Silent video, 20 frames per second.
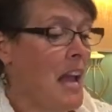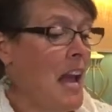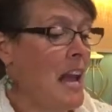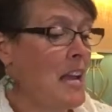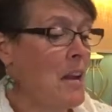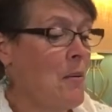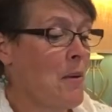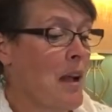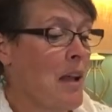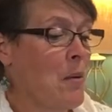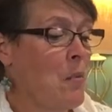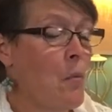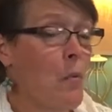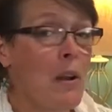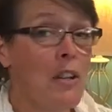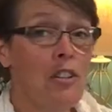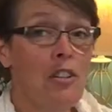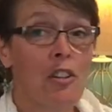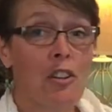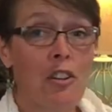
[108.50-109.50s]
Anyway,
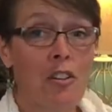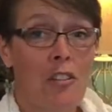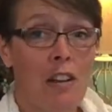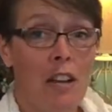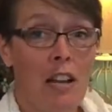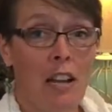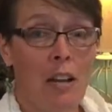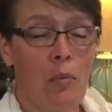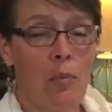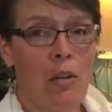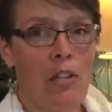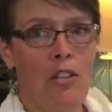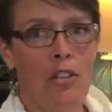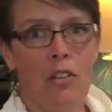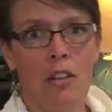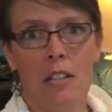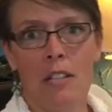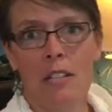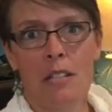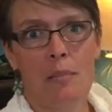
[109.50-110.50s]
wintergreen, which you
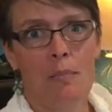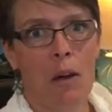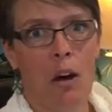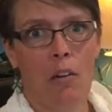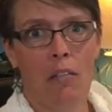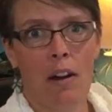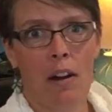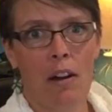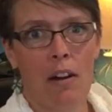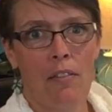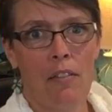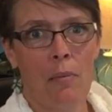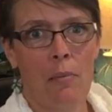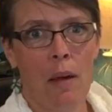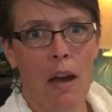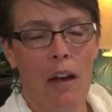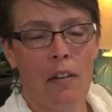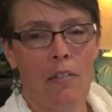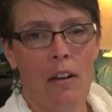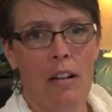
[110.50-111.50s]
can smell right off the
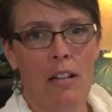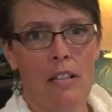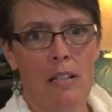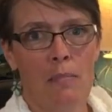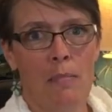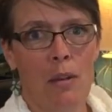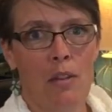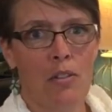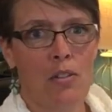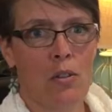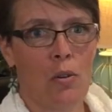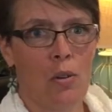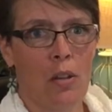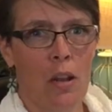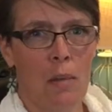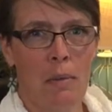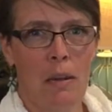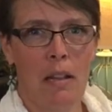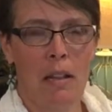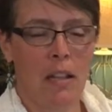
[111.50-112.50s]
bat, right? It smells so
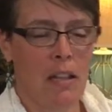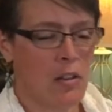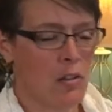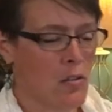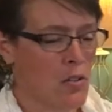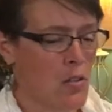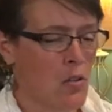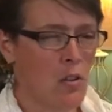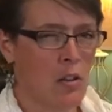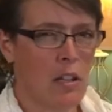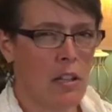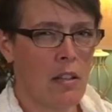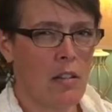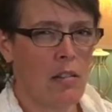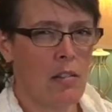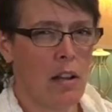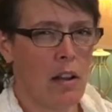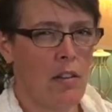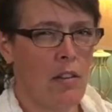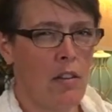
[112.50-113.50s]
yummy, like those little,
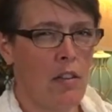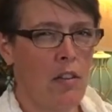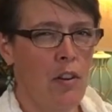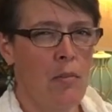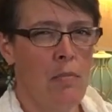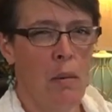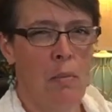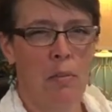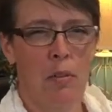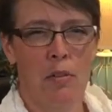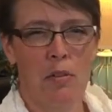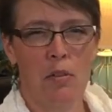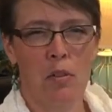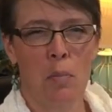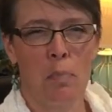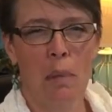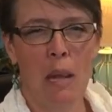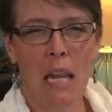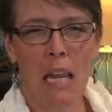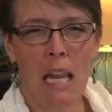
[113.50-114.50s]
I don't know if you remember those little
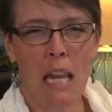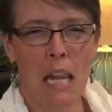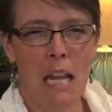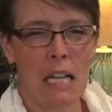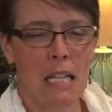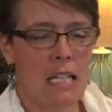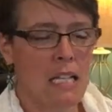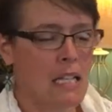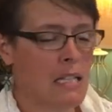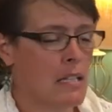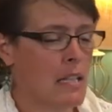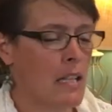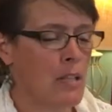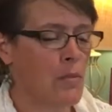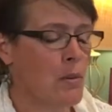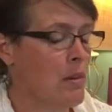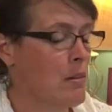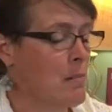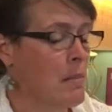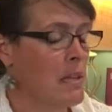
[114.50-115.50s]
pink candies. That's
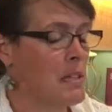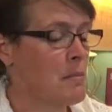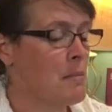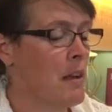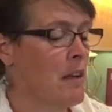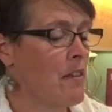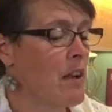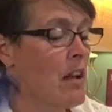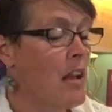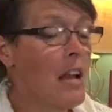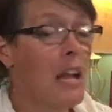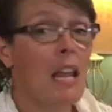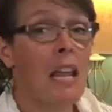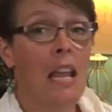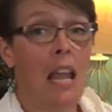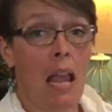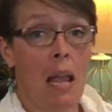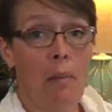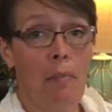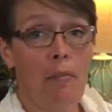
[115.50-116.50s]
what it reminds me of.
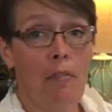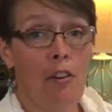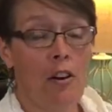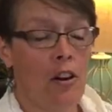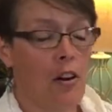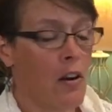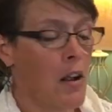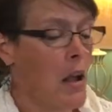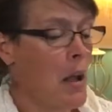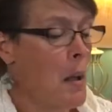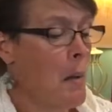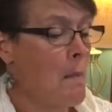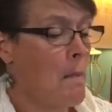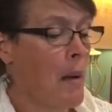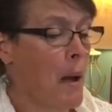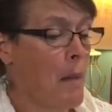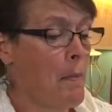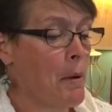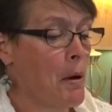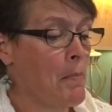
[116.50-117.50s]
Camphor,
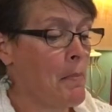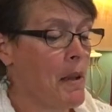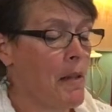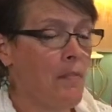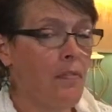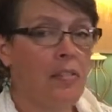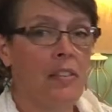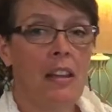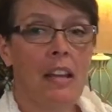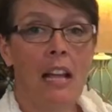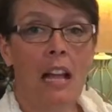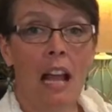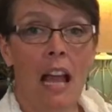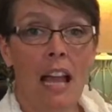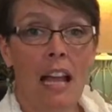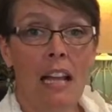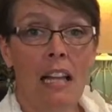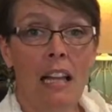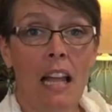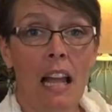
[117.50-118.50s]
peppermint,
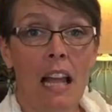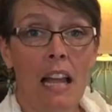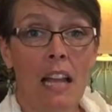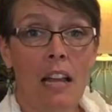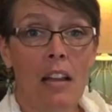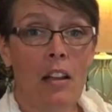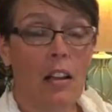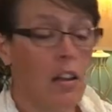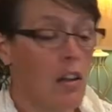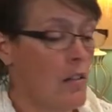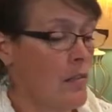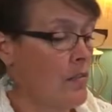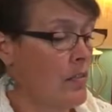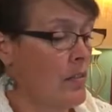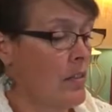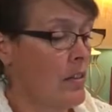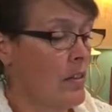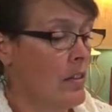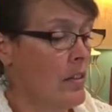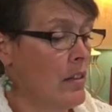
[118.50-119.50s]
ylang-ylang,
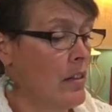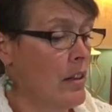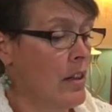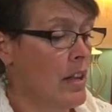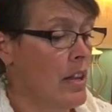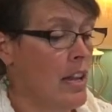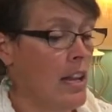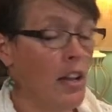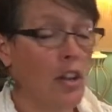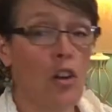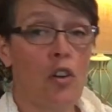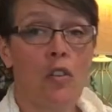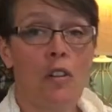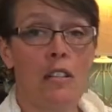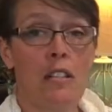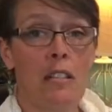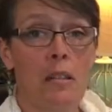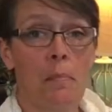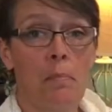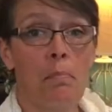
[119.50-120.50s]

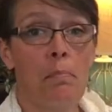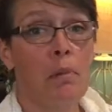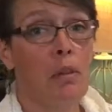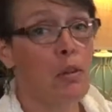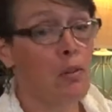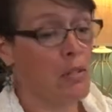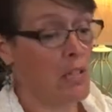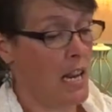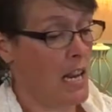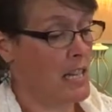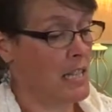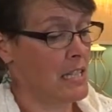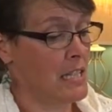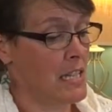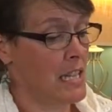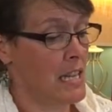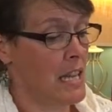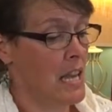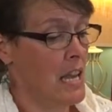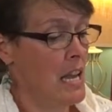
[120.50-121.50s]
helichrysum, blue
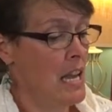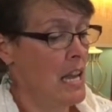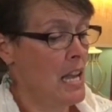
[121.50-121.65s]
tansy,